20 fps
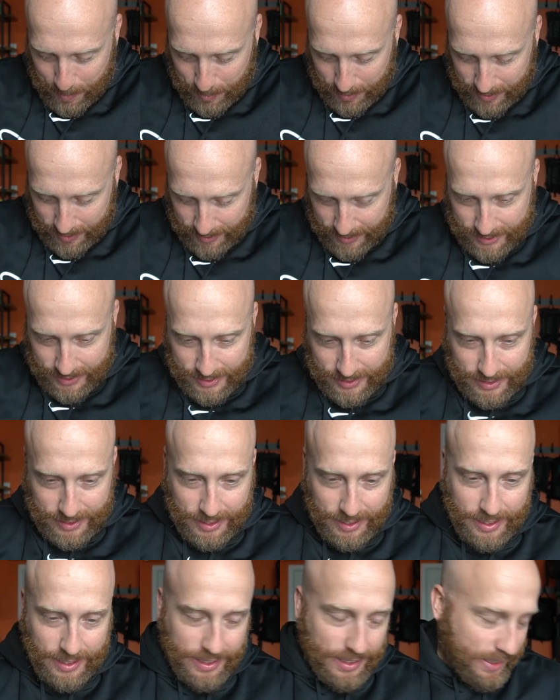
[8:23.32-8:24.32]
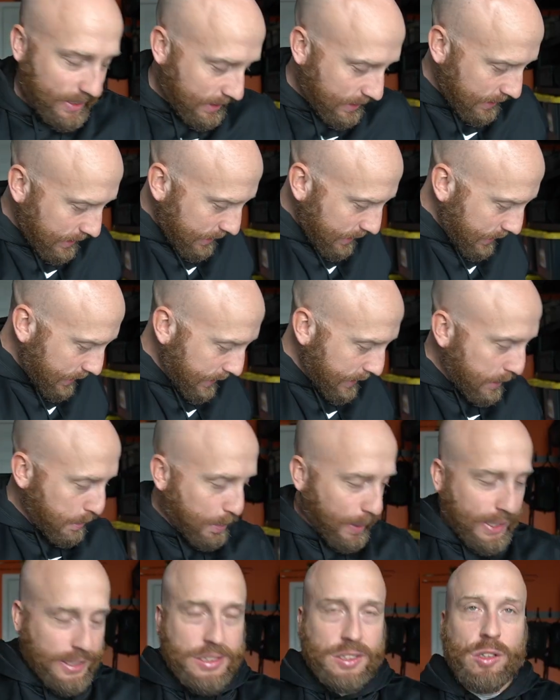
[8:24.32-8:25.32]
but this these
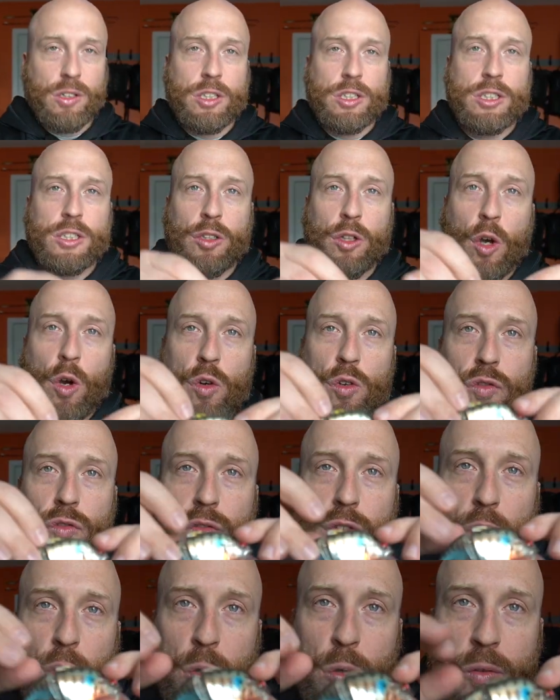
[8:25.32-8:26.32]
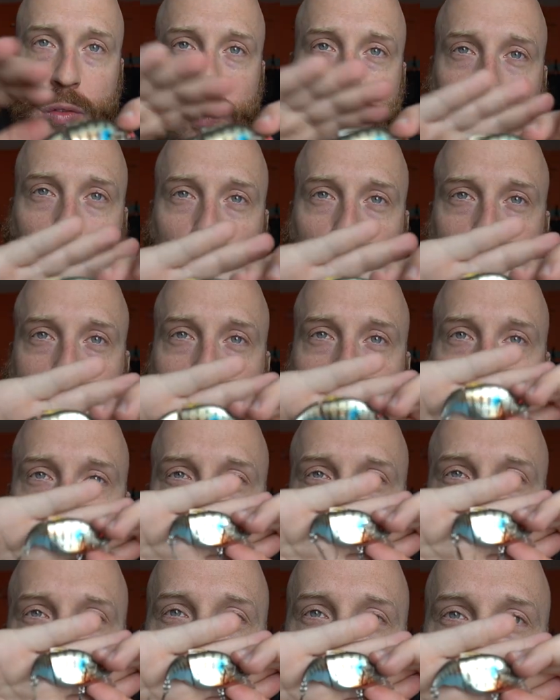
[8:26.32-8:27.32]
baits are the slow floating version. I,
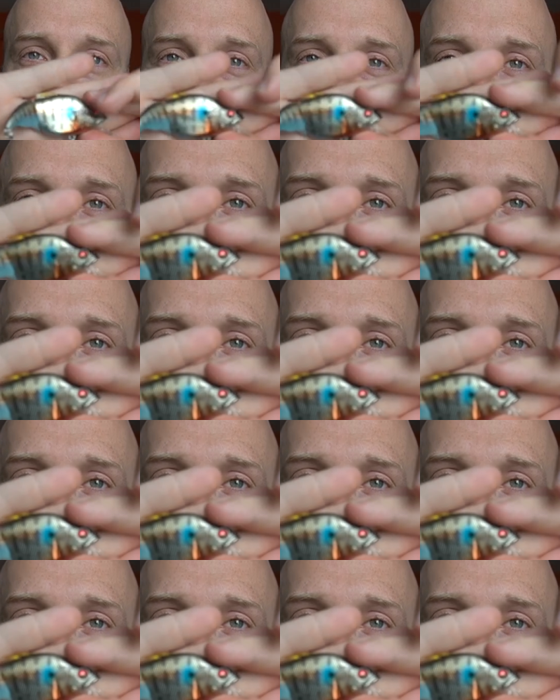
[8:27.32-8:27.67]
I believe